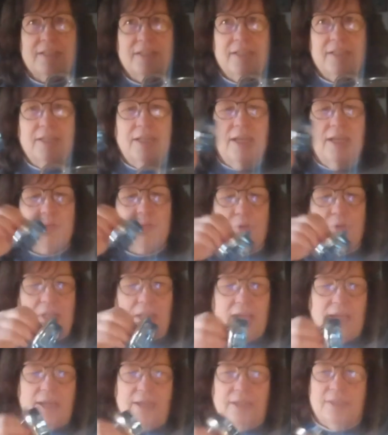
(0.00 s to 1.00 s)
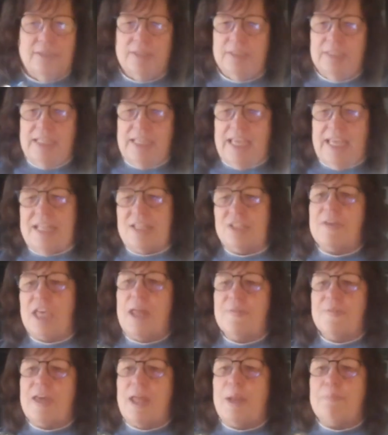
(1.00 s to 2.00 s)
And voila. And it's
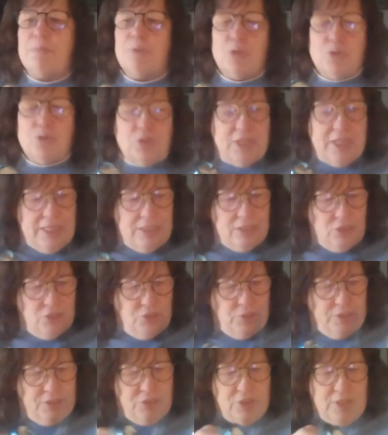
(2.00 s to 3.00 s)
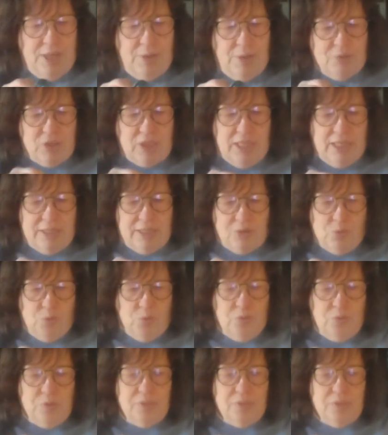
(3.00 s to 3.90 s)
kind of got a blue tip to it, so that was kind of cool.